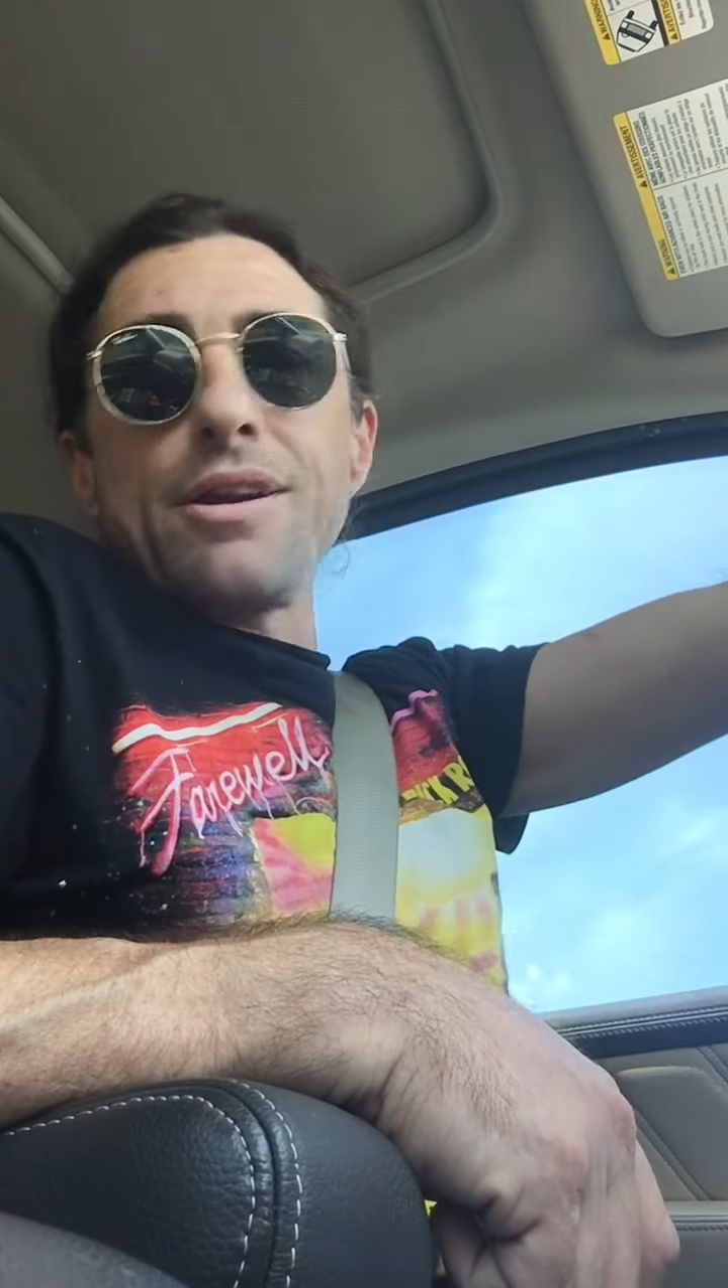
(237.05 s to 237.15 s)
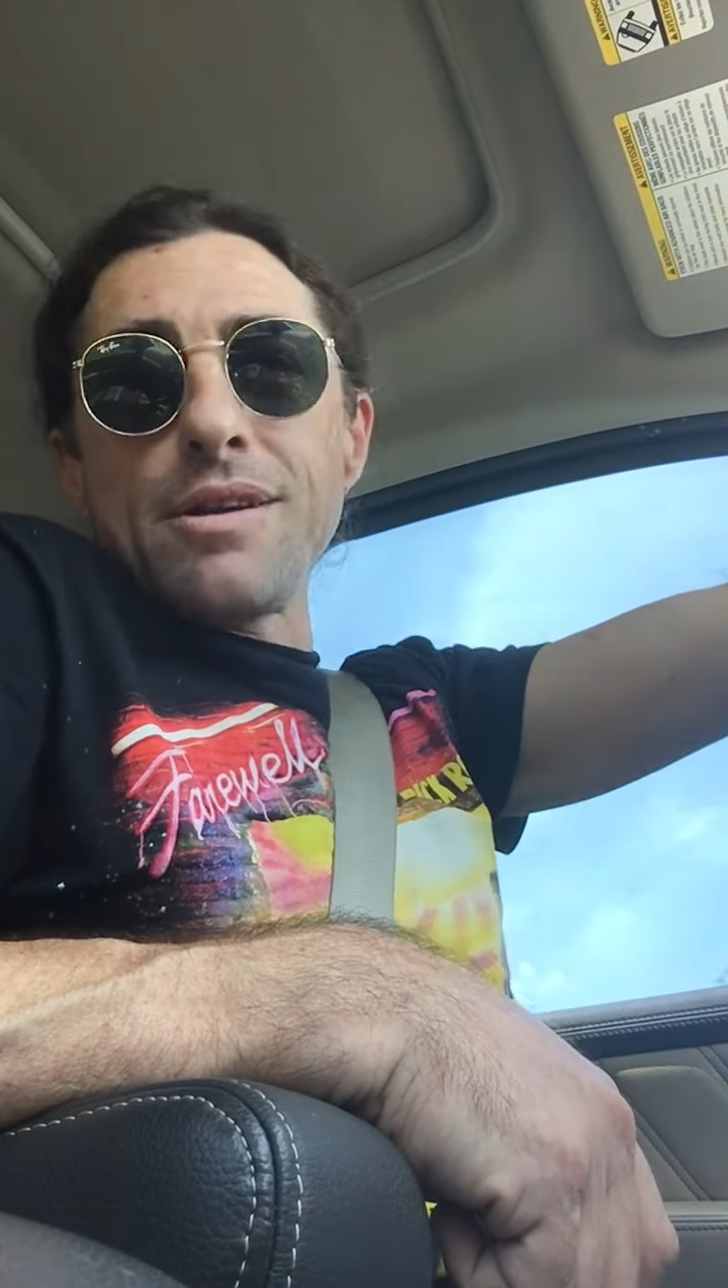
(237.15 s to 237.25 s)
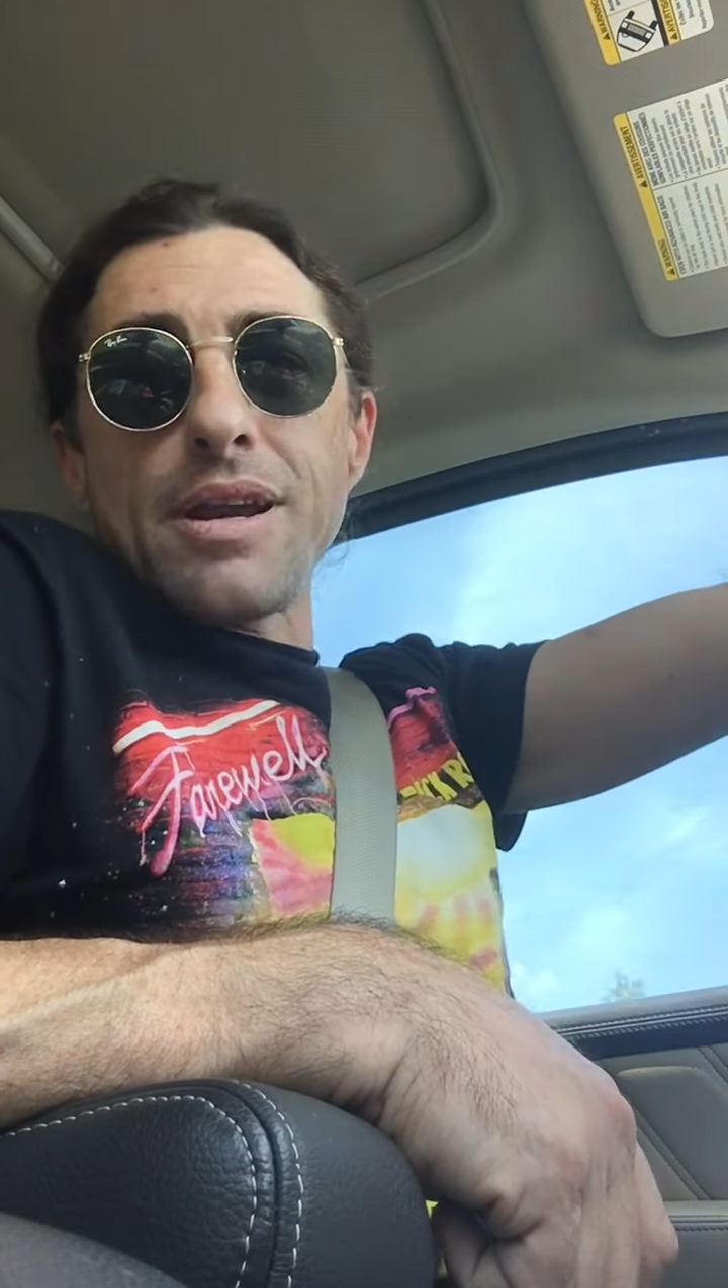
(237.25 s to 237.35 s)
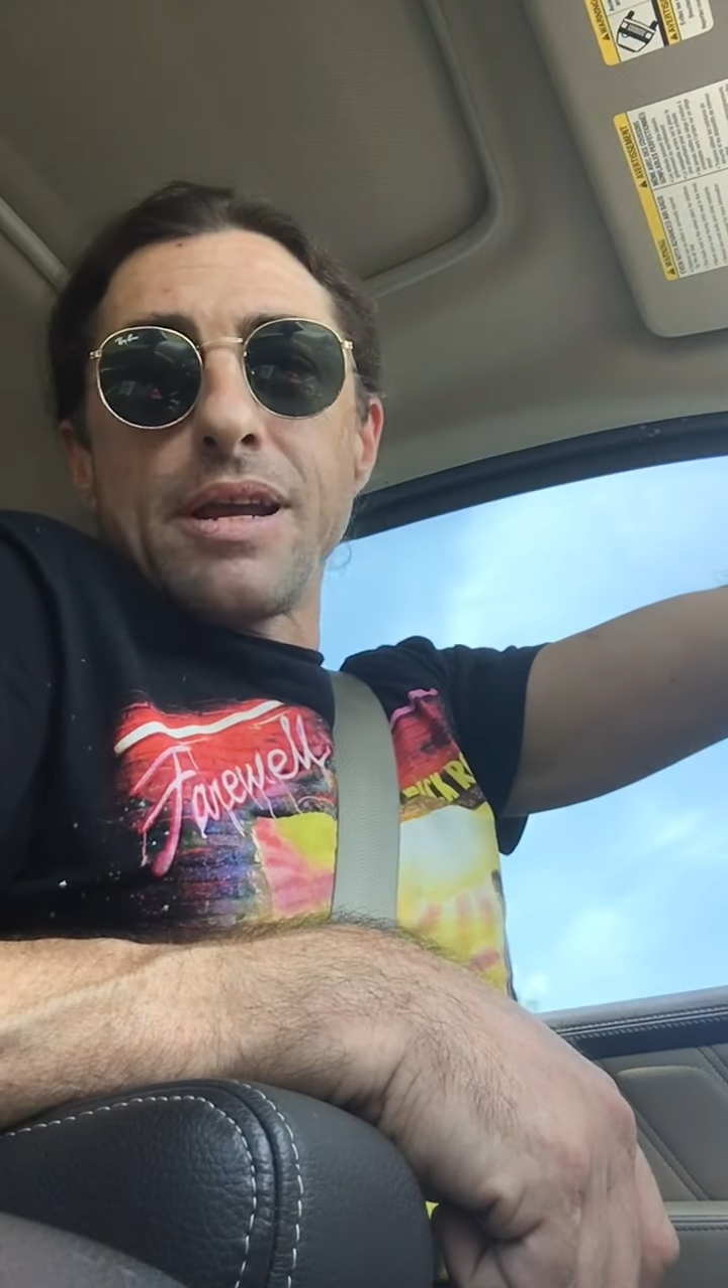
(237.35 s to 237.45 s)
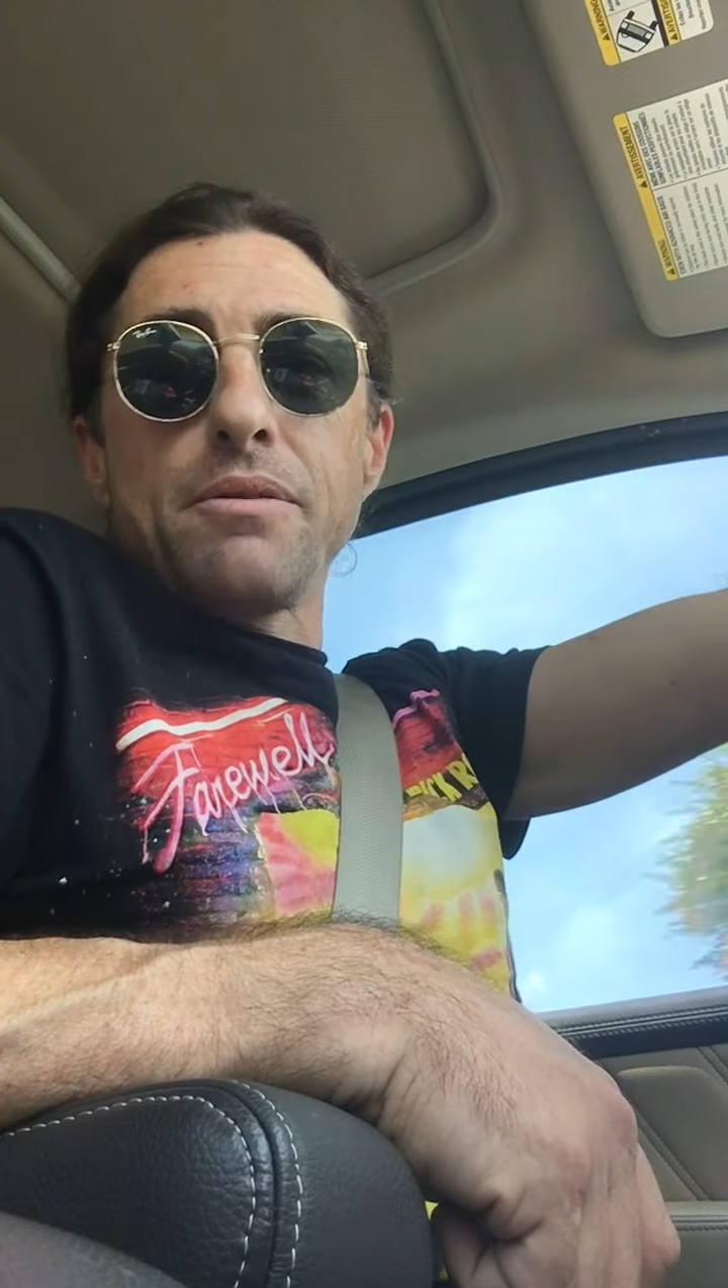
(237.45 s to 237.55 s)

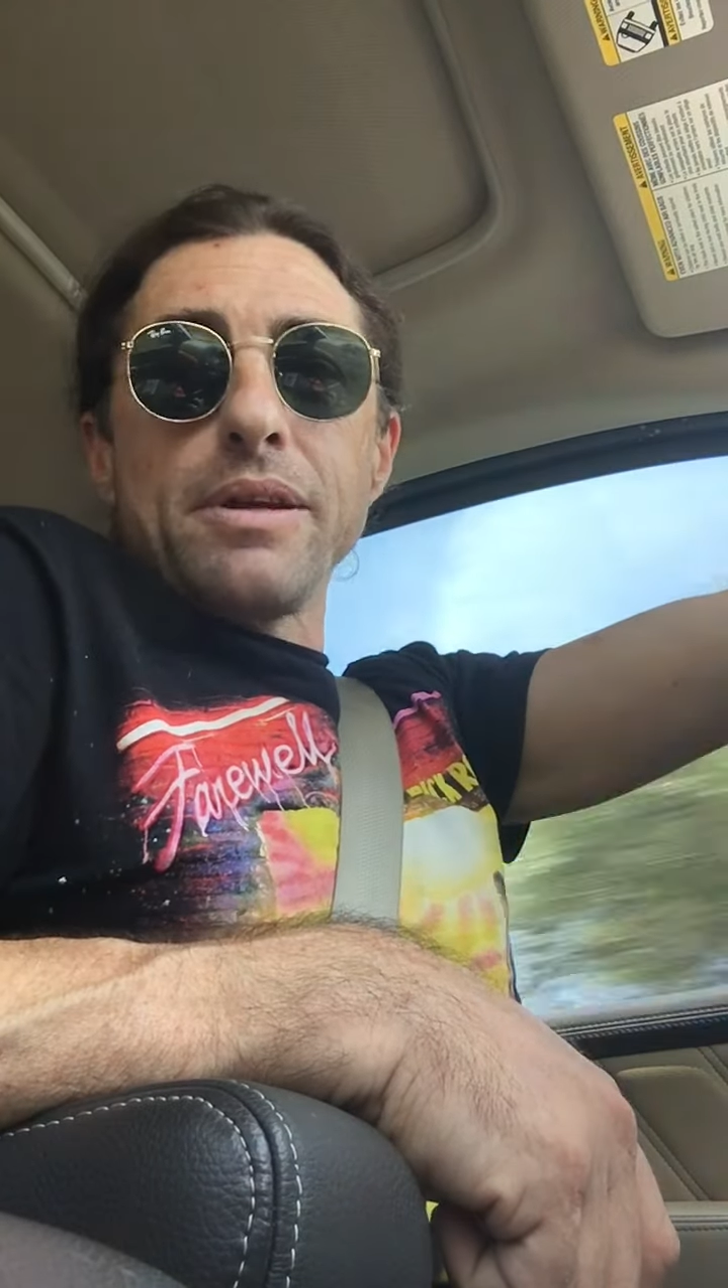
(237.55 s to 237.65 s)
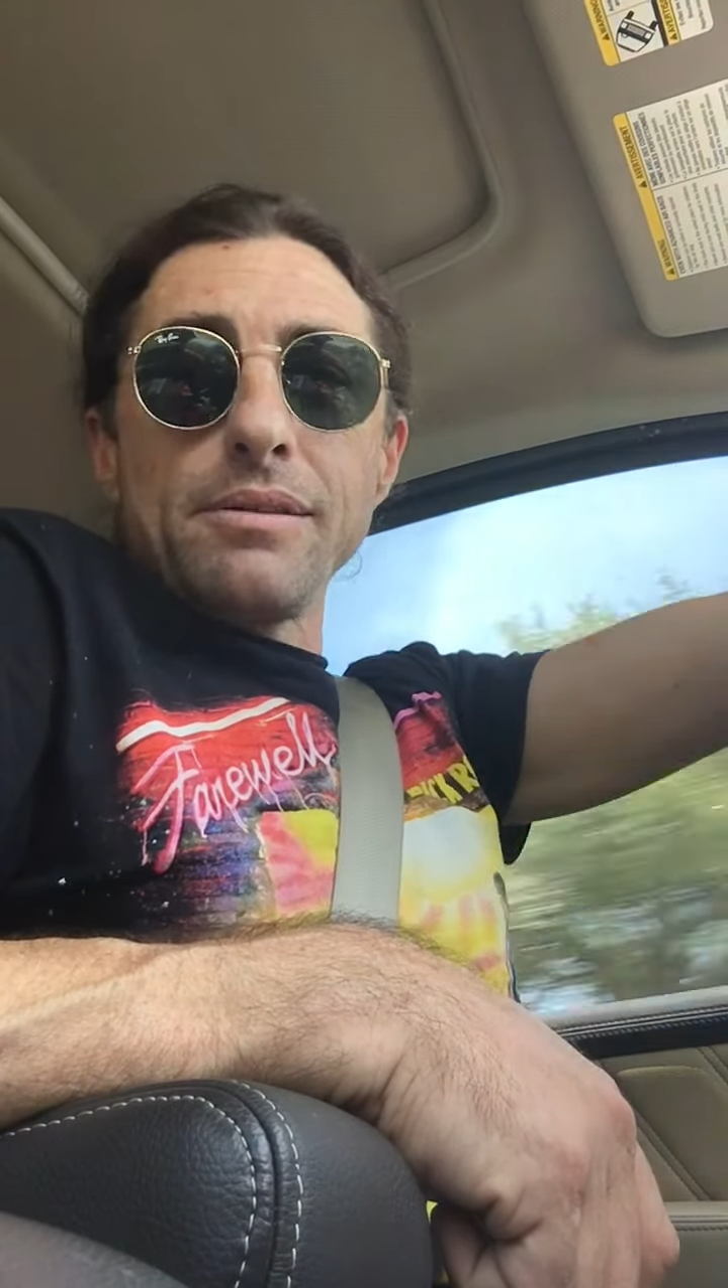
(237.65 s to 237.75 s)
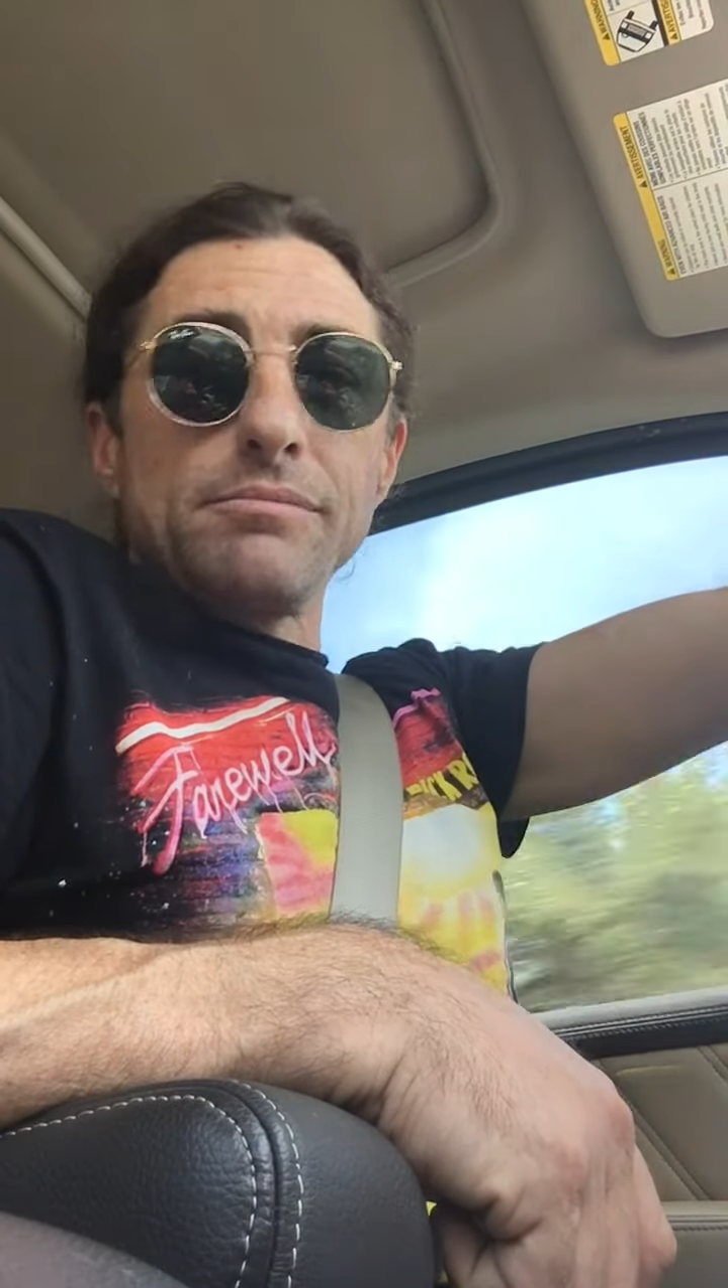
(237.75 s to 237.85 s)
you're not angry.